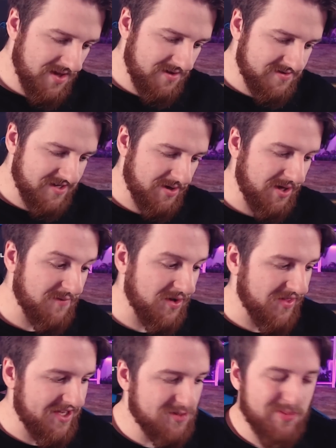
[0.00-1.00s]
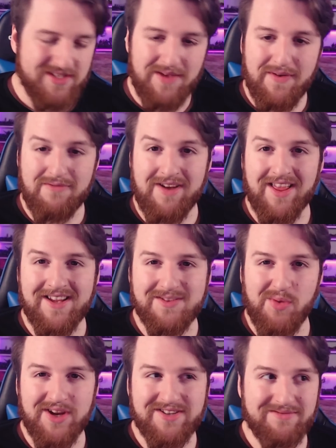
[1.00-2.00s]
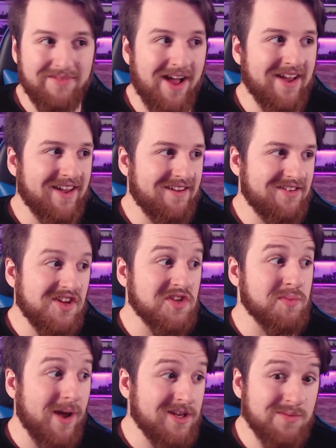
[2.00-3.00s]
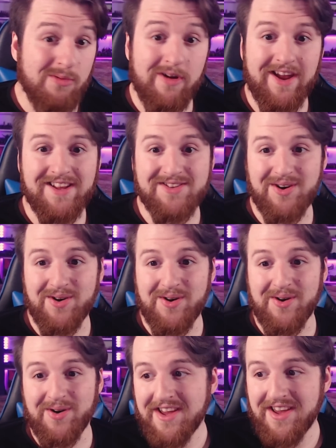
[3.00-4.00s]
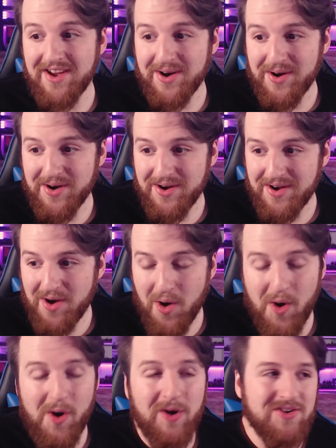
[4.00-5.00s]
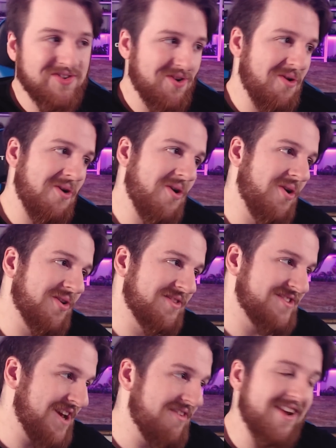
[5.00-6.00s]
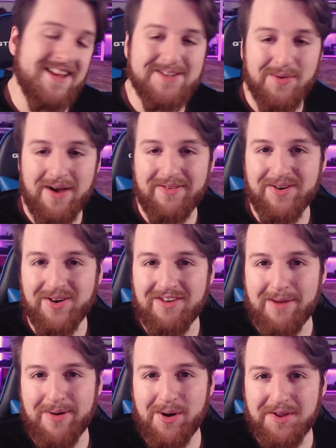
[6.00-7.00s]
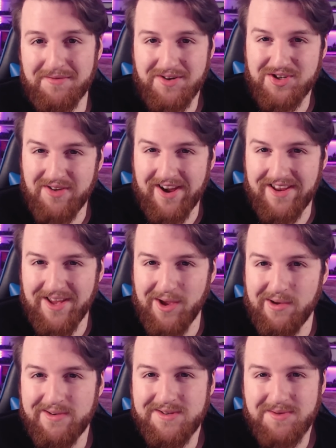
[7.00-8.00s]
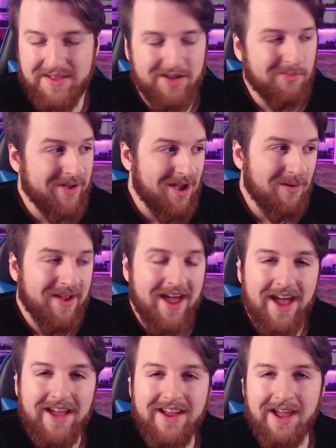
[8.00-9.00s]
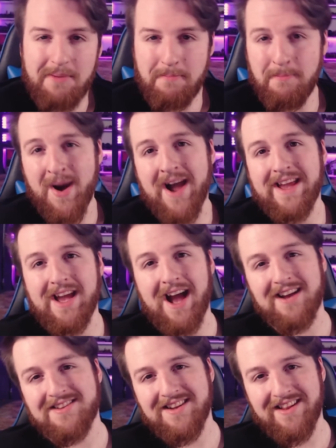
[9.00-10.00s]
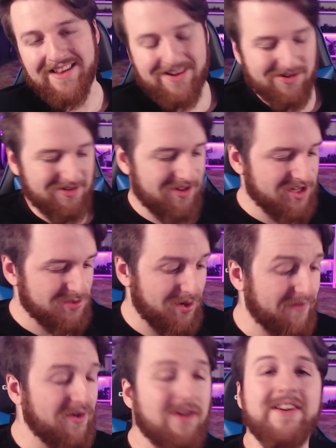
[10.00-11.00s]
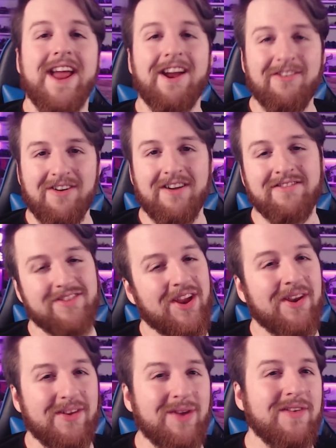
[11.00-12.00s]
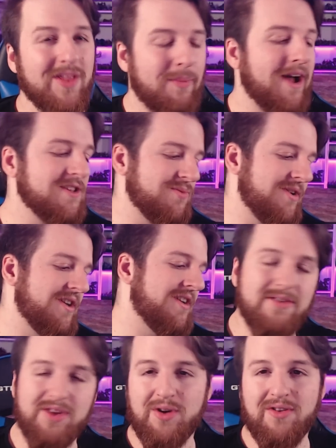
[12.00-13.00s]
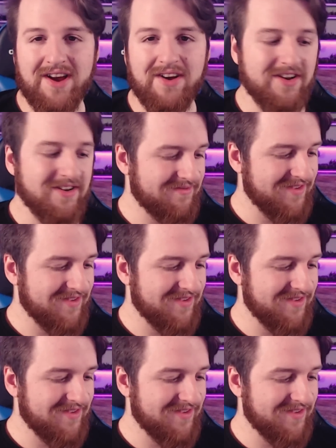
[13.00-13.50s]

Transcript: So you've got these specific relics which, like, your Space Marines or your Orcs or Tyranids or whatever, could grab hold of and try and use, and it'll be okay. It might accidentally get unlocked, but if you're a Necron, you've got the password, you crack on.